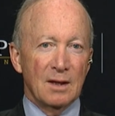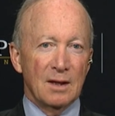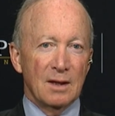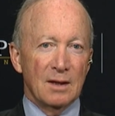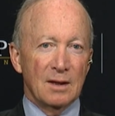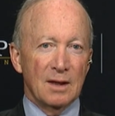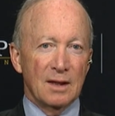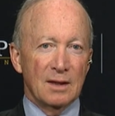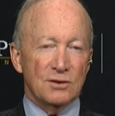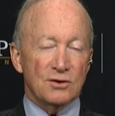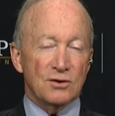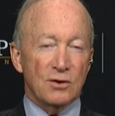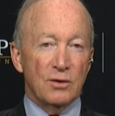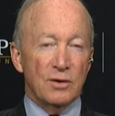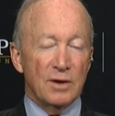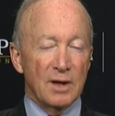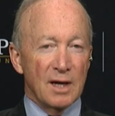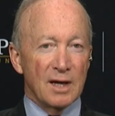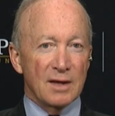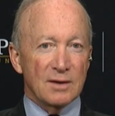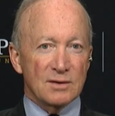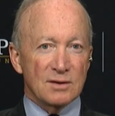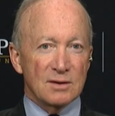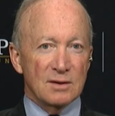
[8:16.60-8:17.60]
And so,
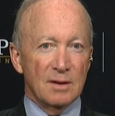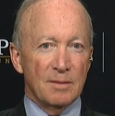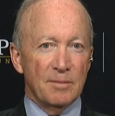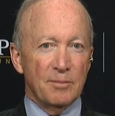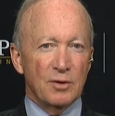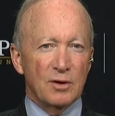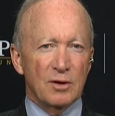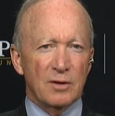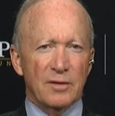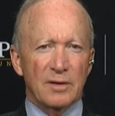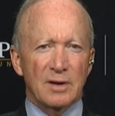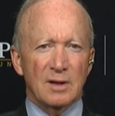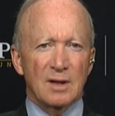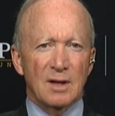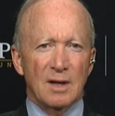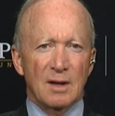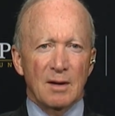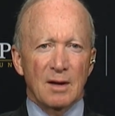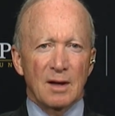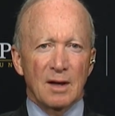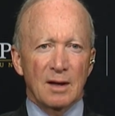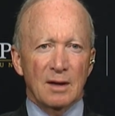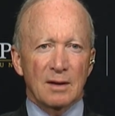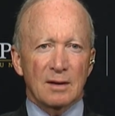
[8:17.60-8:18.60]
yes, a uh, bill that
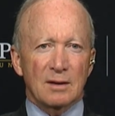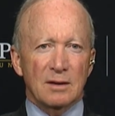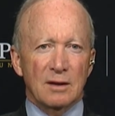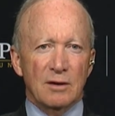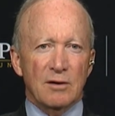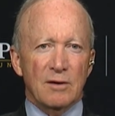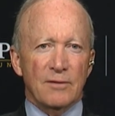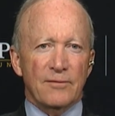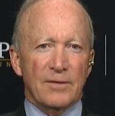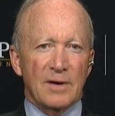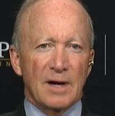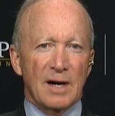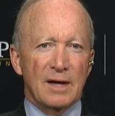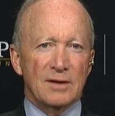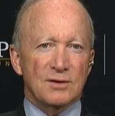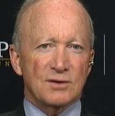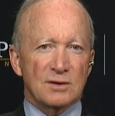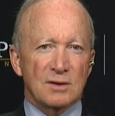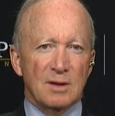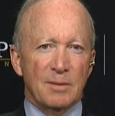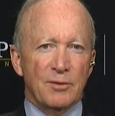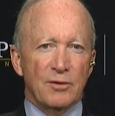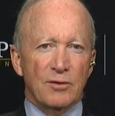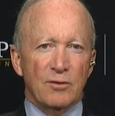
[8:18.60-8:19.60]
uh,
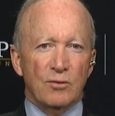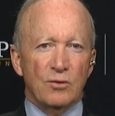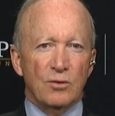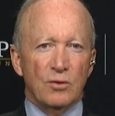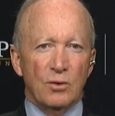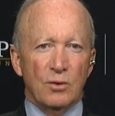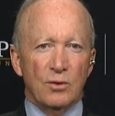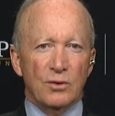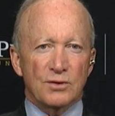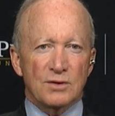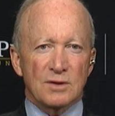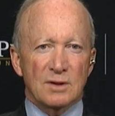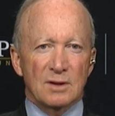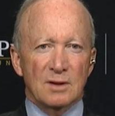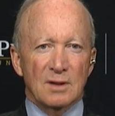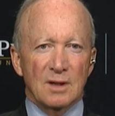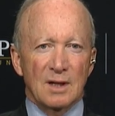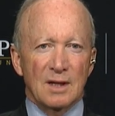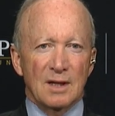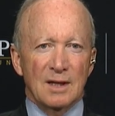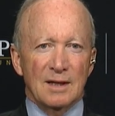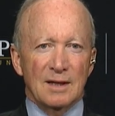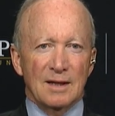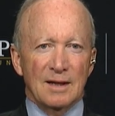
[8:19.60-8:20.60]
clarifies some of the rules that,
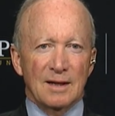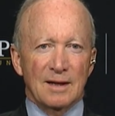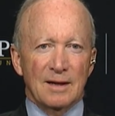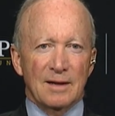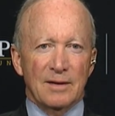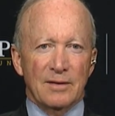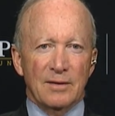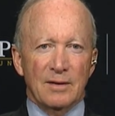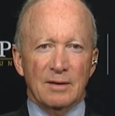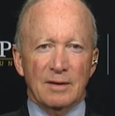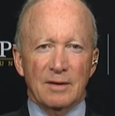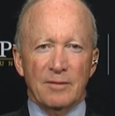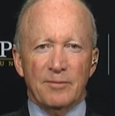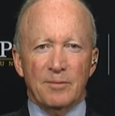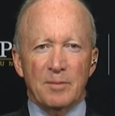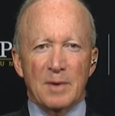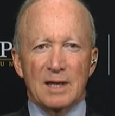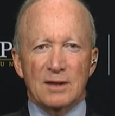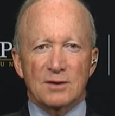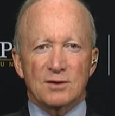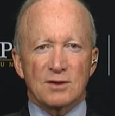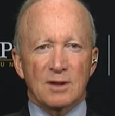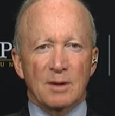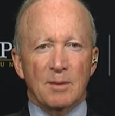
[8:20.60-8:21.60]
uh, that have
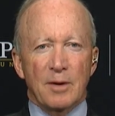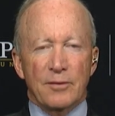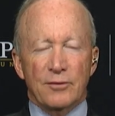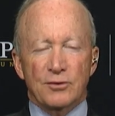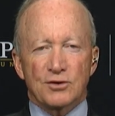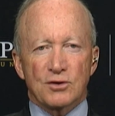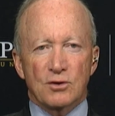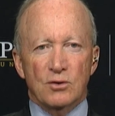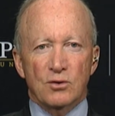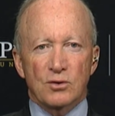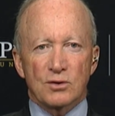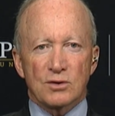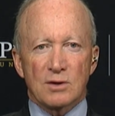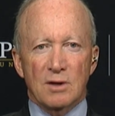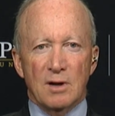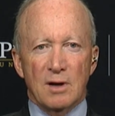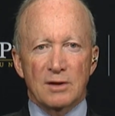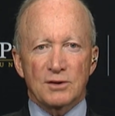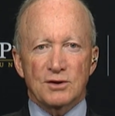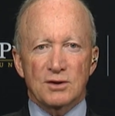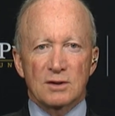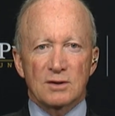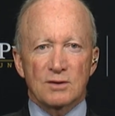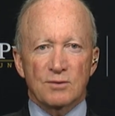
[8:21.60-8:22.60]
made some other schools
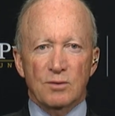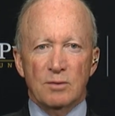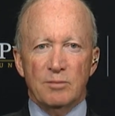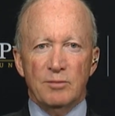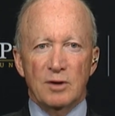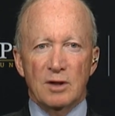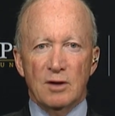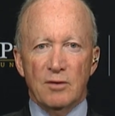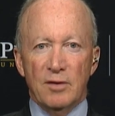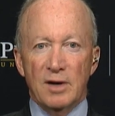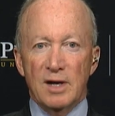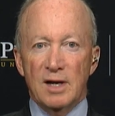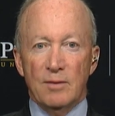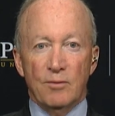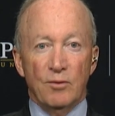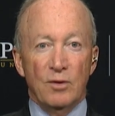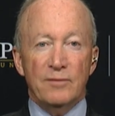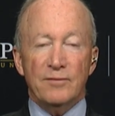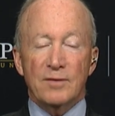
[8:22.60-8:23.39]
cautious would be great.